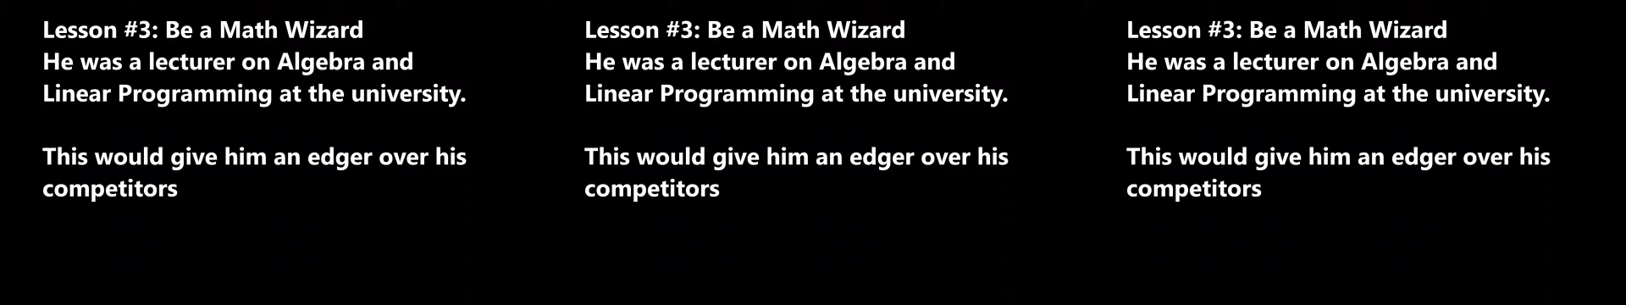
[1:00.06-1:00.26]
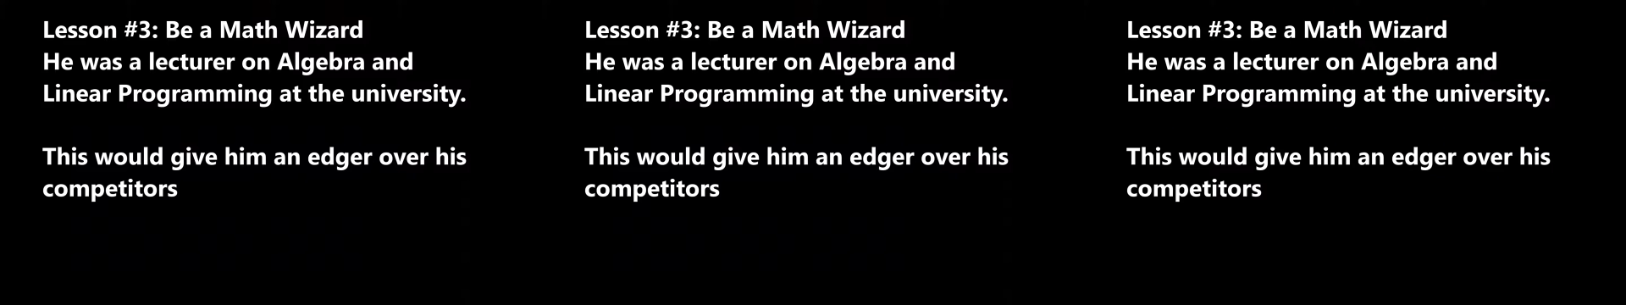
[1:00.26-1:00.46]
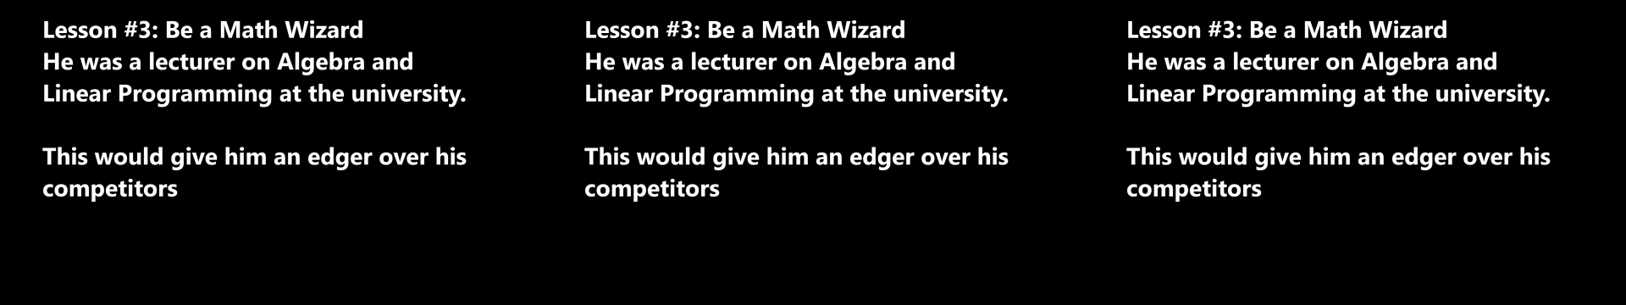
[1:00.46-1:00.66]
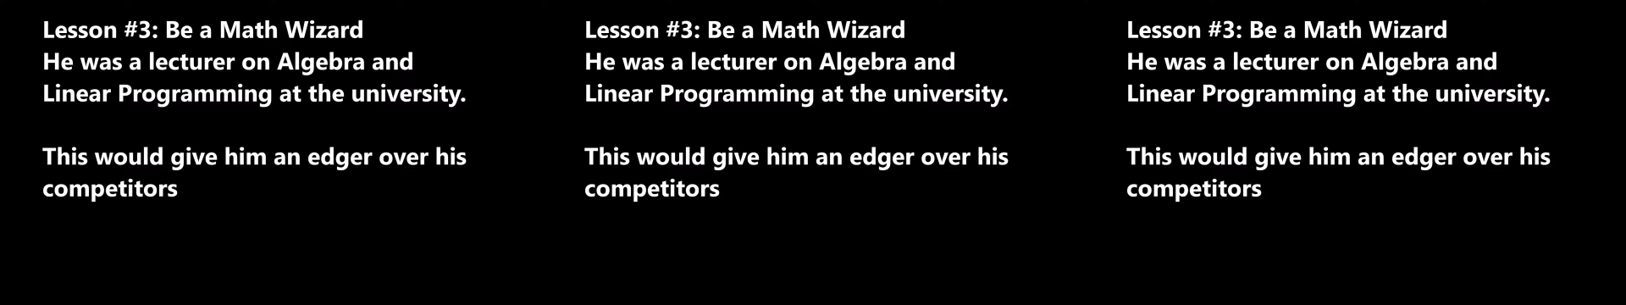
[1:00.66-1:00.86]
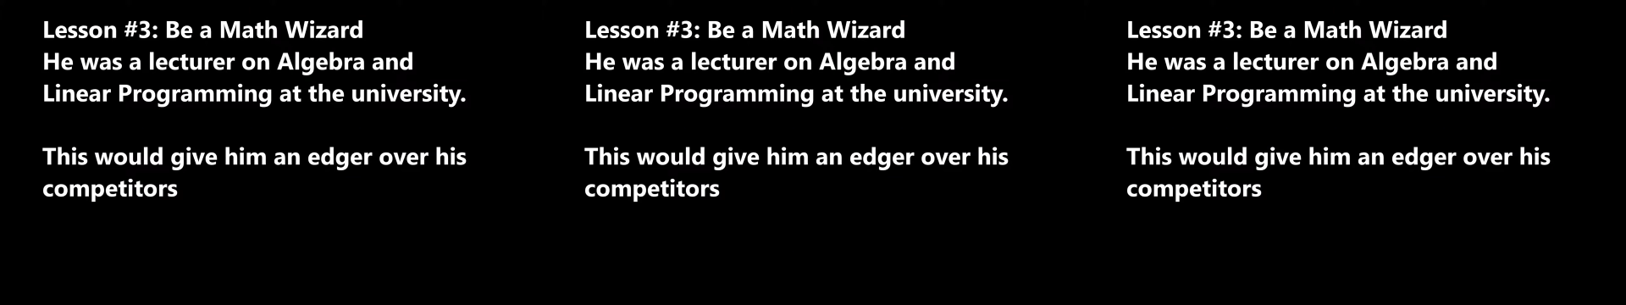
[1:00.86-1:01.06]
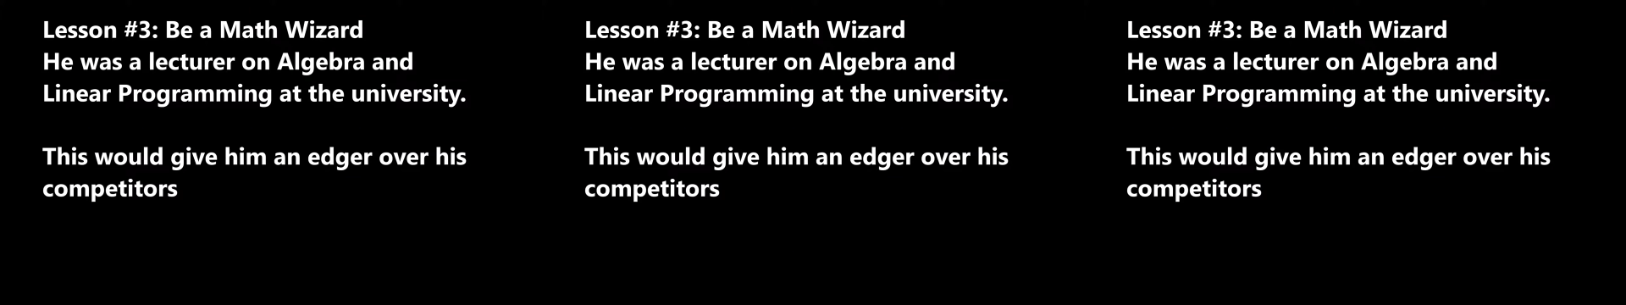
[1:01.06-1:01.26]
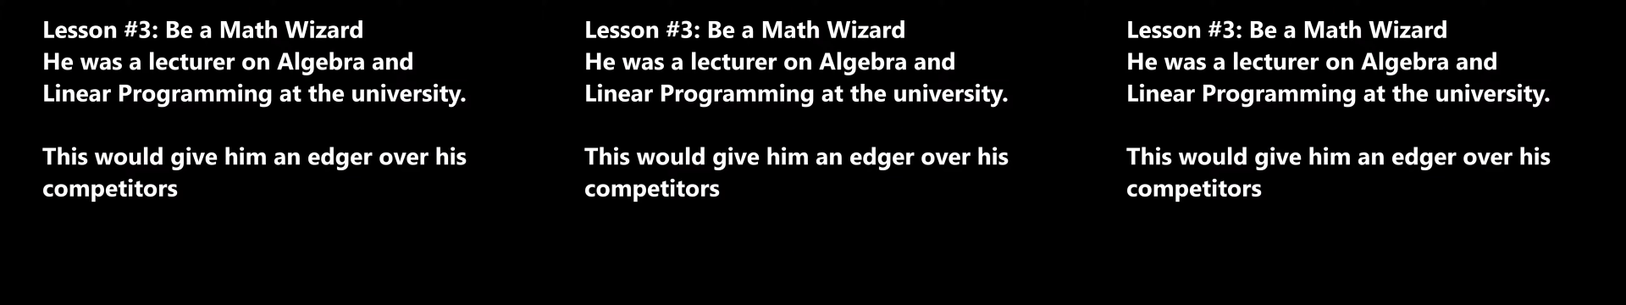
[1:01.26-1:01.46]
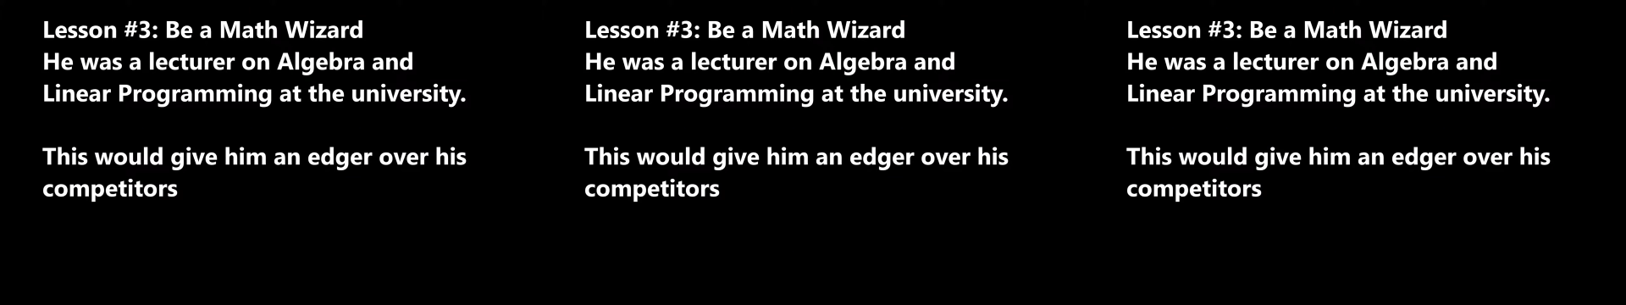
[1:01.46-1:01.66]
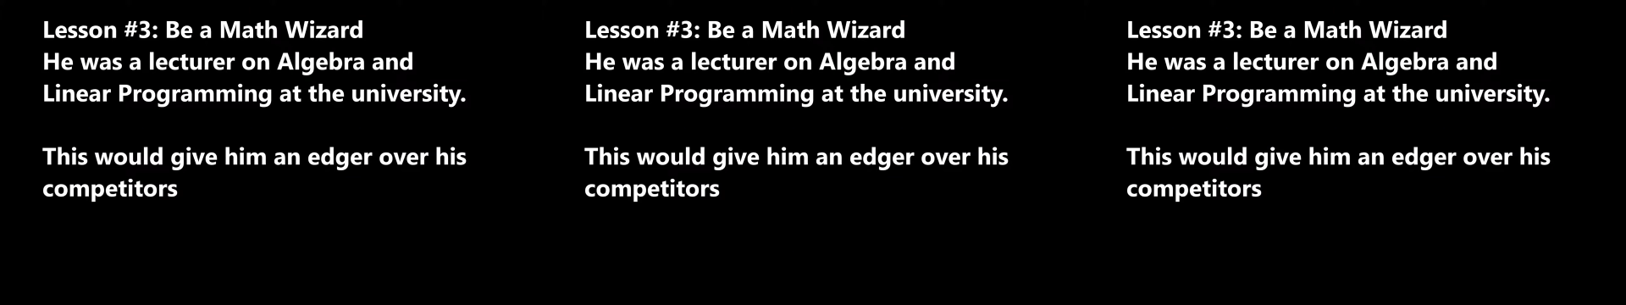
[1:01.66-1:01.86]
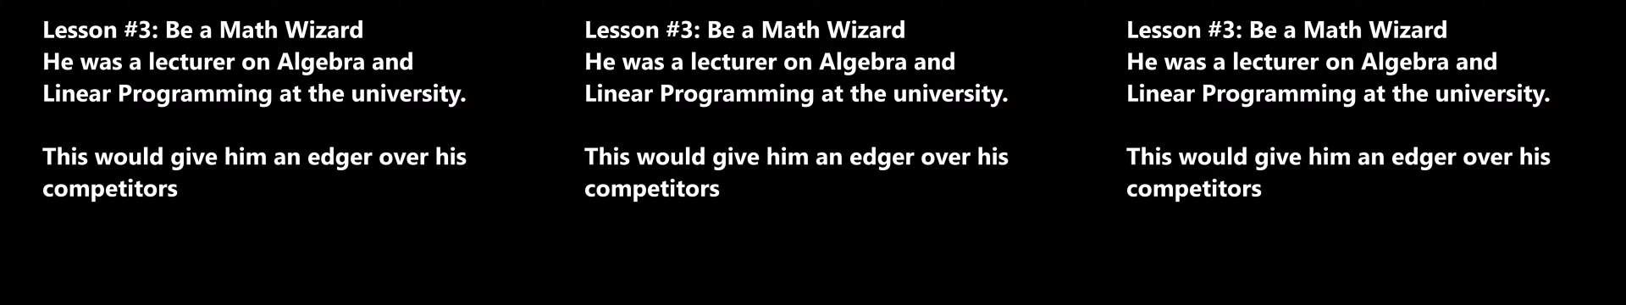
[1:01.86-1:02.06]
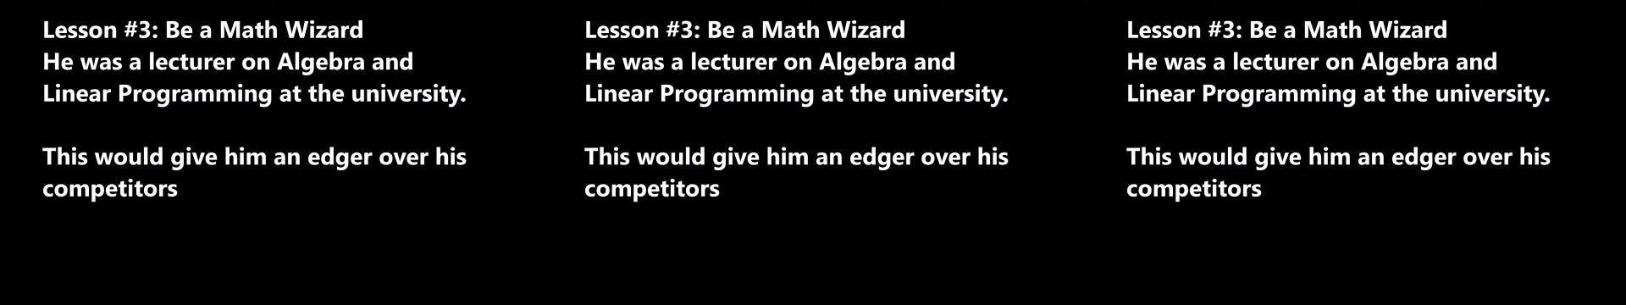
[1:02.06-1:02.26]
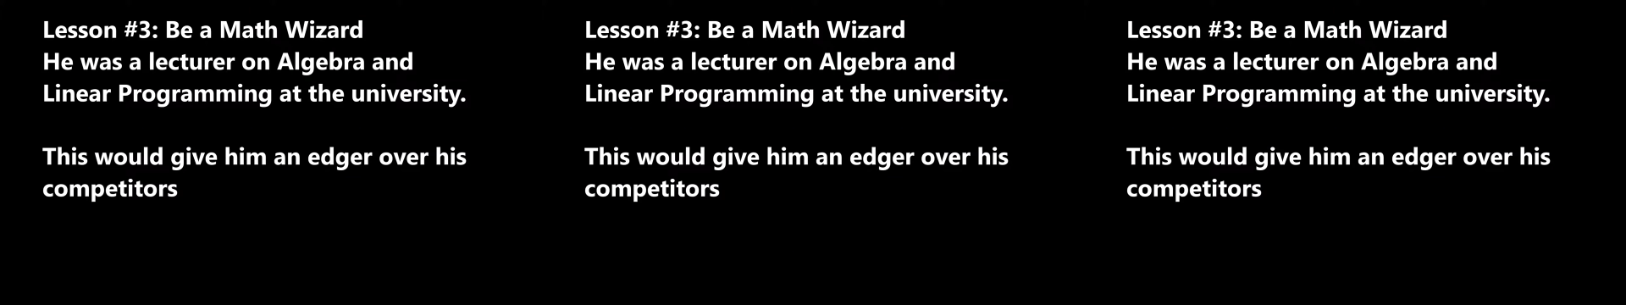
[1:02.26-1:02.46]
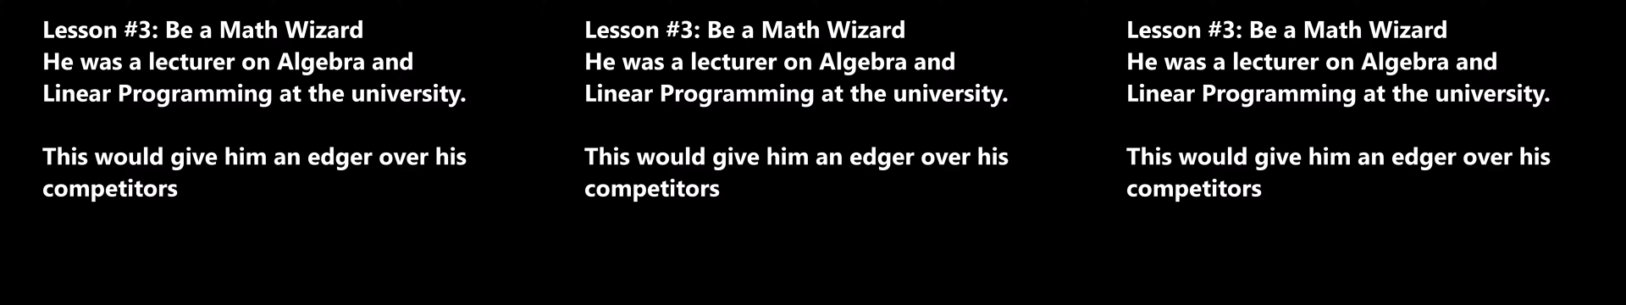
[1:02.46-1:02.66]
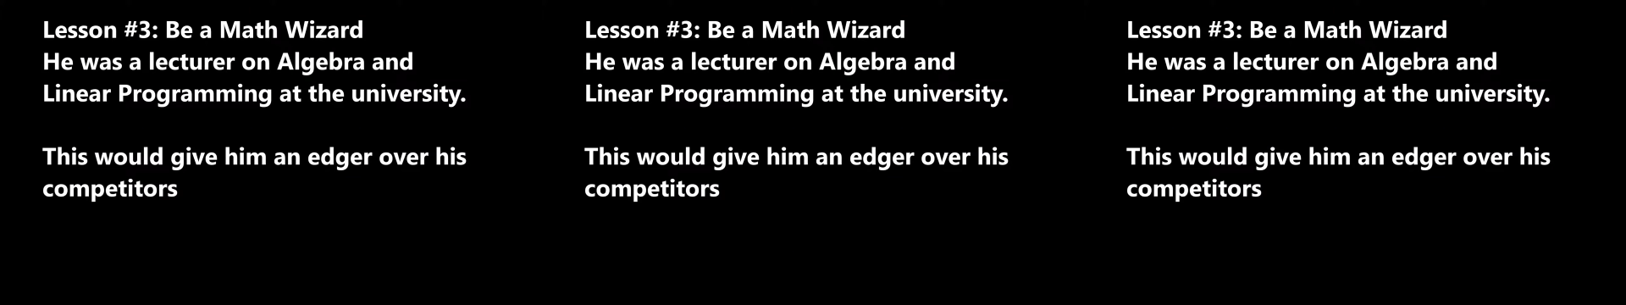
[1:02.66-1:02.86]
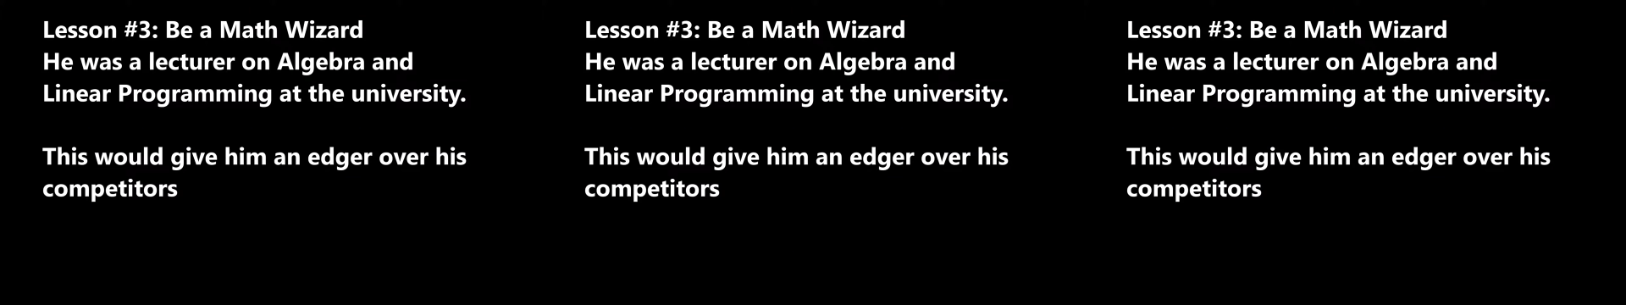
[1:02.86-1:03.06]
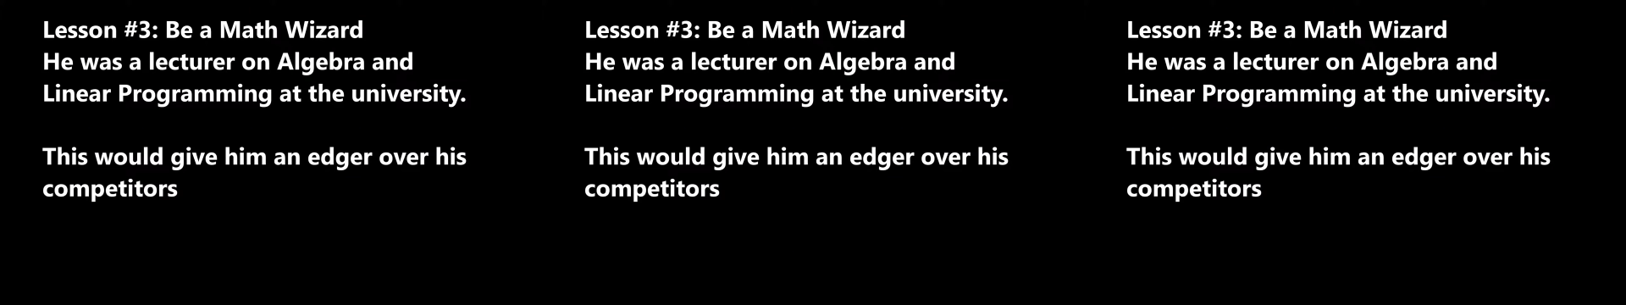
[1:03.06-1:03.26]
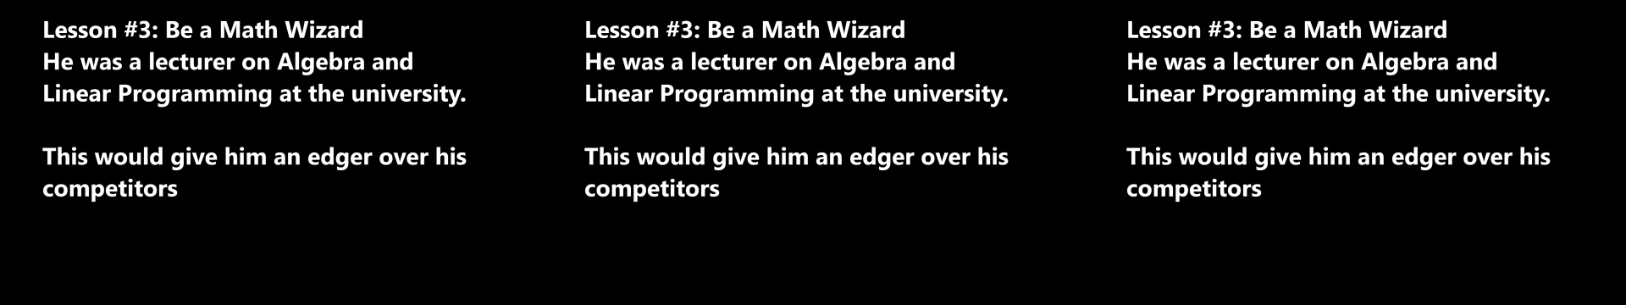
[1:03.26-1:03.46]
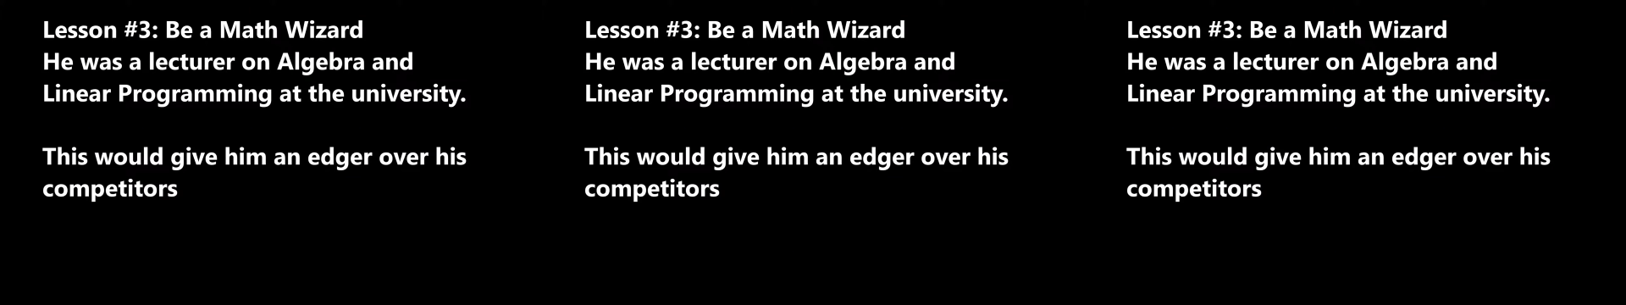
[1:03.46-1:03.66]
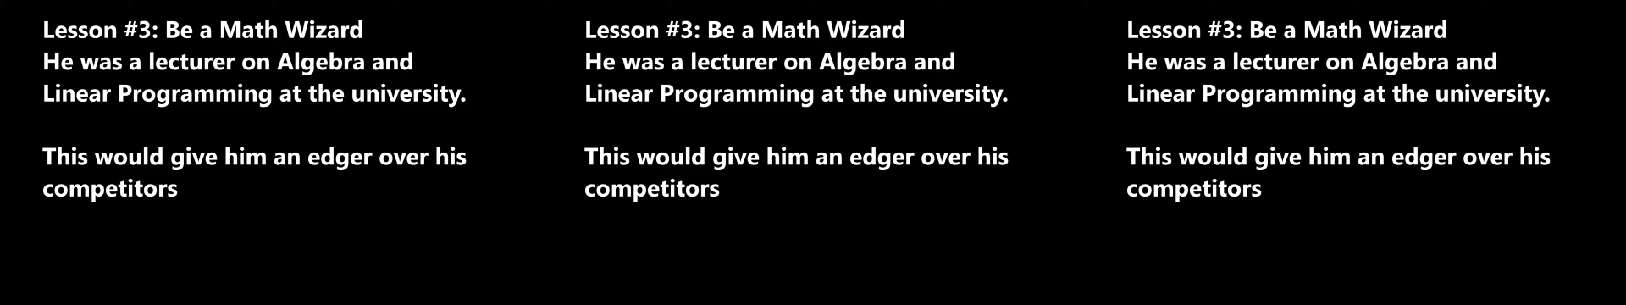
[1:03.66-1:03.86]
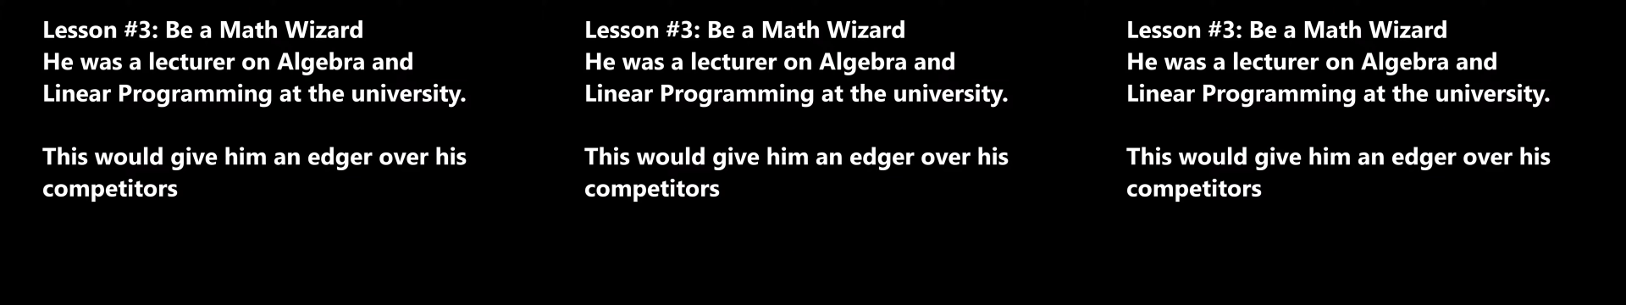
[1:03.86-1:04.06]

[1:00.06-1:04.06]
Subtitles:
(no speaker visible)